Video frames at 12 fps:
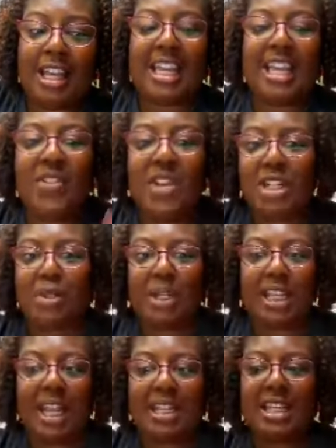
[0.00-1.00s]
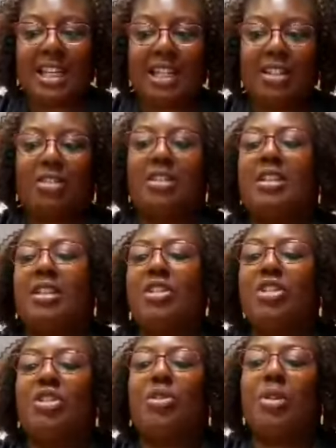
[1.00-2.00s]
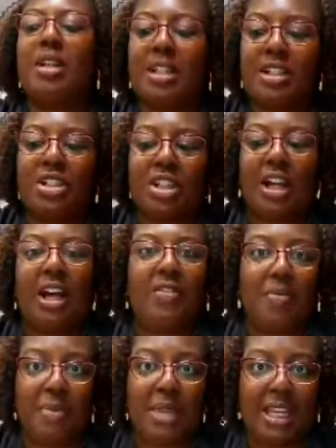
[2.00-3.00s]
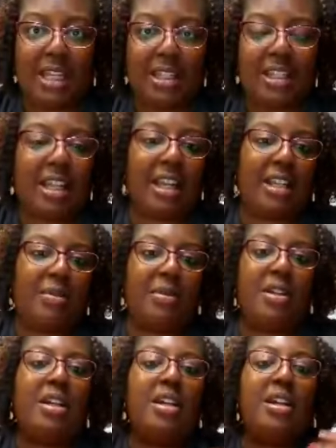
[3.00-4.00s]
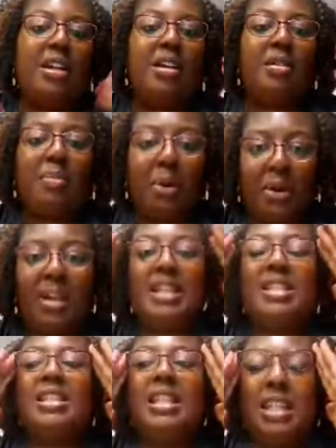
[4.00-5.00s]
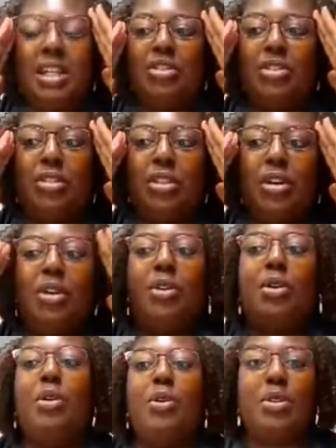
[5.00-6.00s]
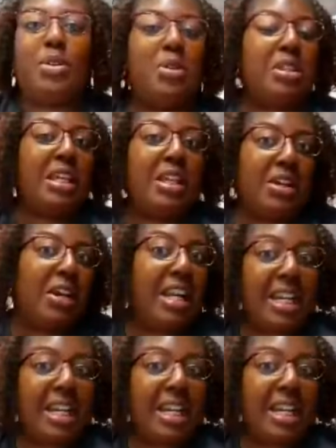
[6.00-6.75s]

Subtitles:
even in 2018, there's still a shortage of men and boys and teenagers who do theater.